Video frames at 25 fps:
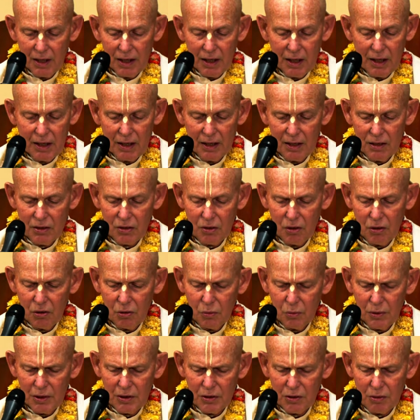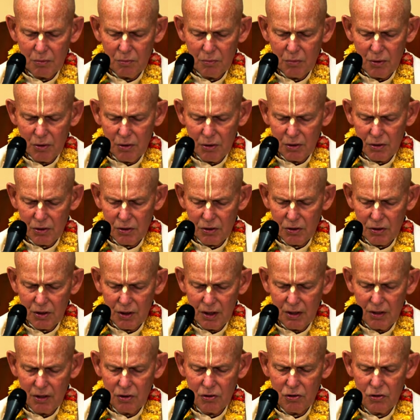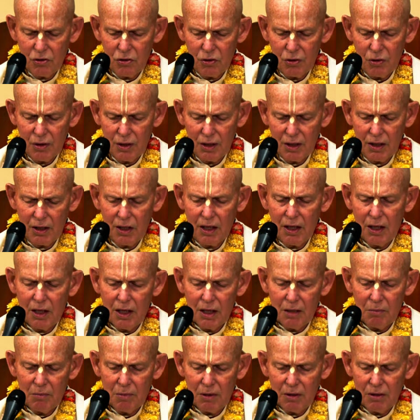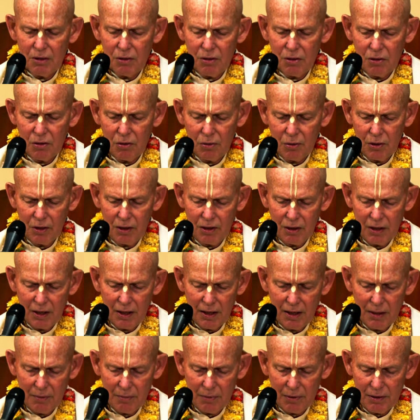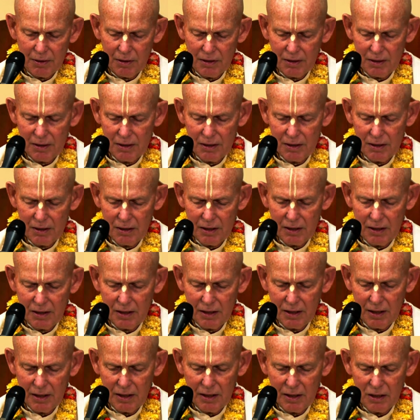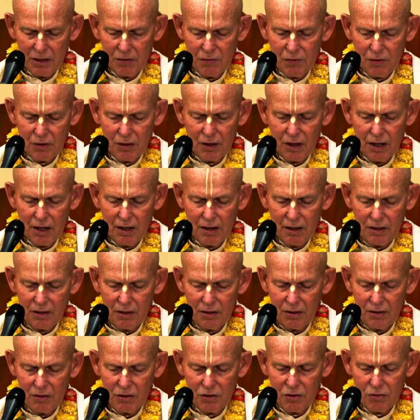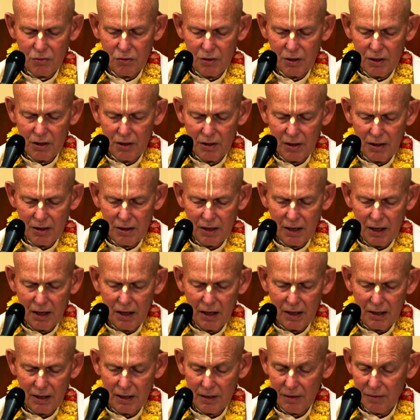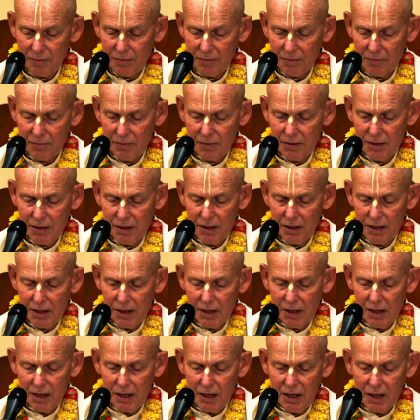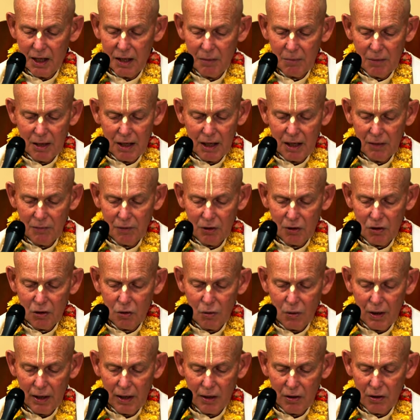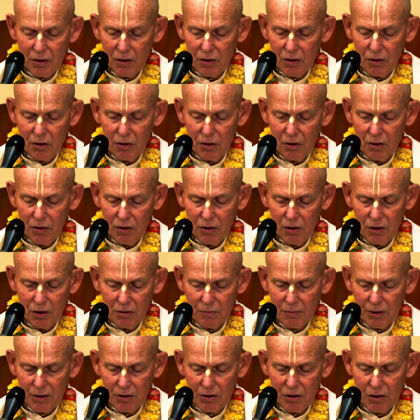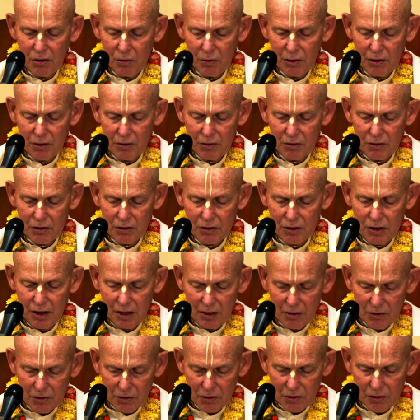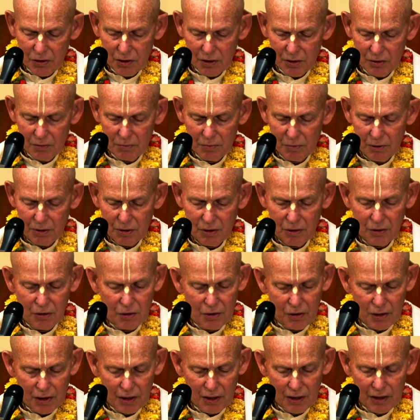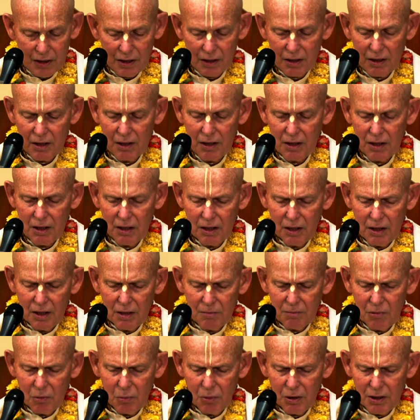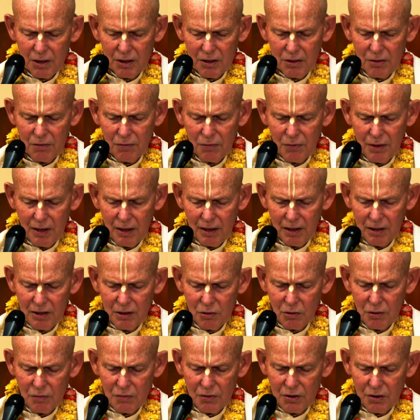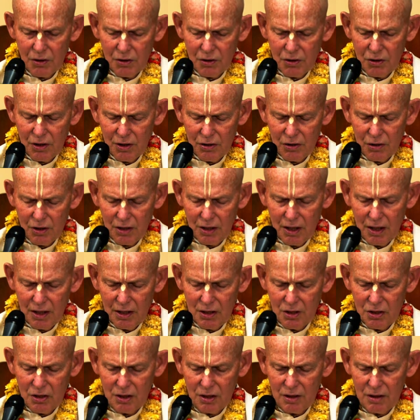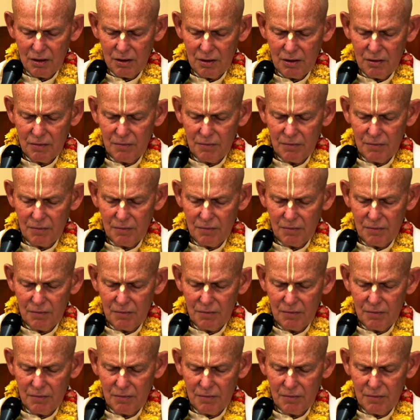He is always immersed in enjoying material happiness and has forgotten Sri Nitai. He may have acquired all material scholarship and learning, but what is the value of such education?